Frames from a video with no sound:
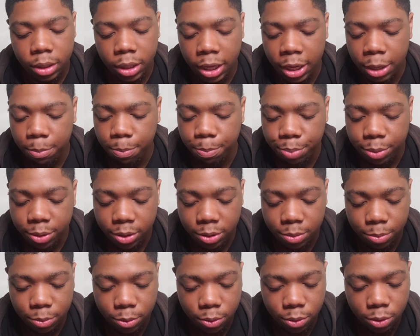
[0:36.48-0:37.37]
and we put
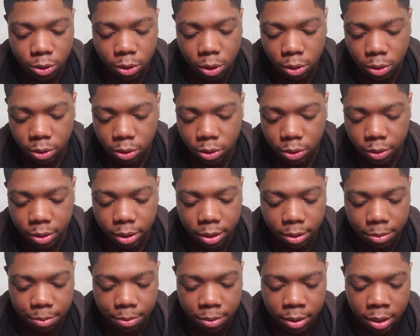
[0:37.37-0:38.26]
some new songs on
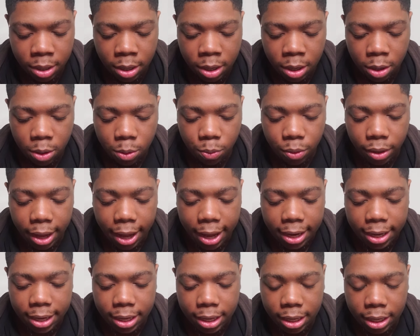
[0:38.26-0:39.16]
here. We
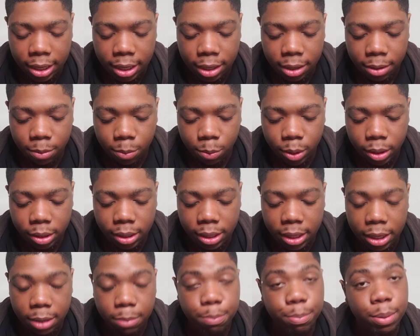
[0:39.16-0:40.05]
had did we
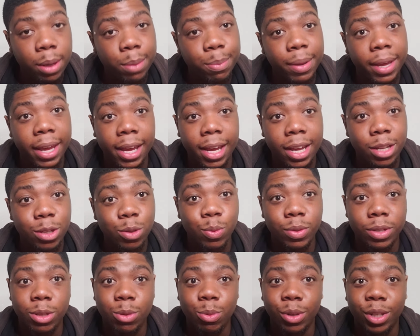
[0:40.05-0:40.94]
did bump heads,
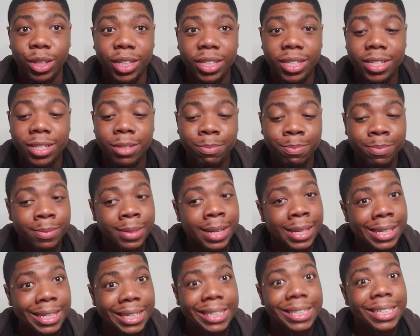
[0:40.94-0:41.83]
which was
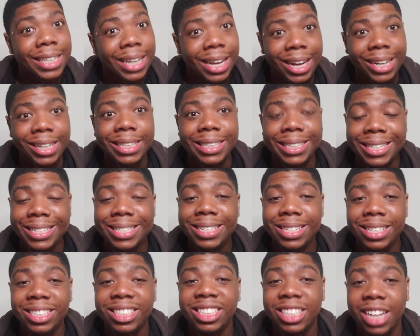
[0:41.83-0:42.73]
a diss
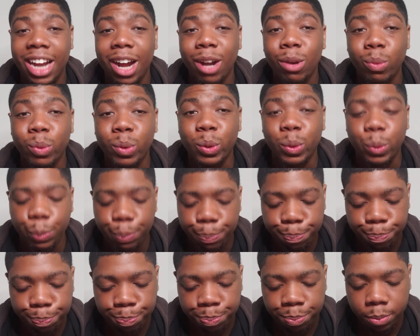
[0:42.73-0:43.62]
to Ja
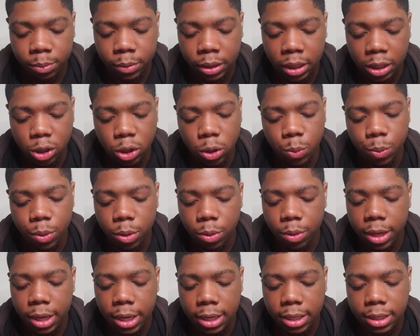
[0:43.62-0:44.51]
Rule. So we're
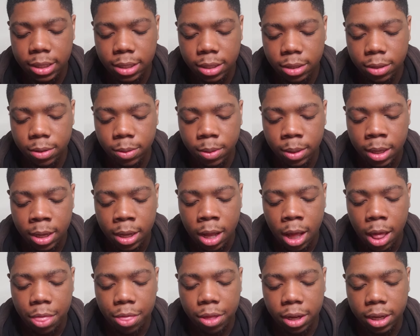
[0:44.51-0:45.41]
gonna get into
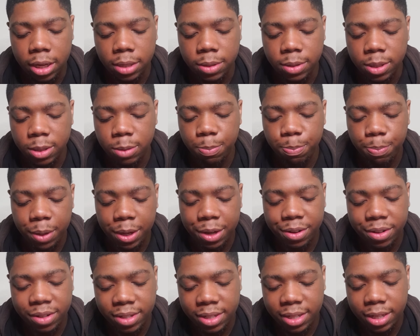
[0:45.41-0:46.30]
the
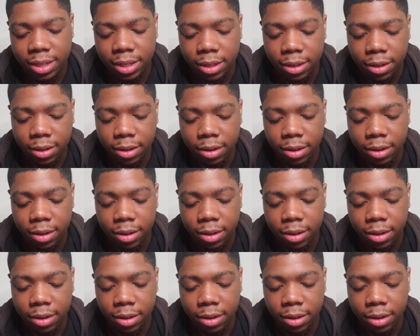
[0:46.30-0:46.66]
conspiracy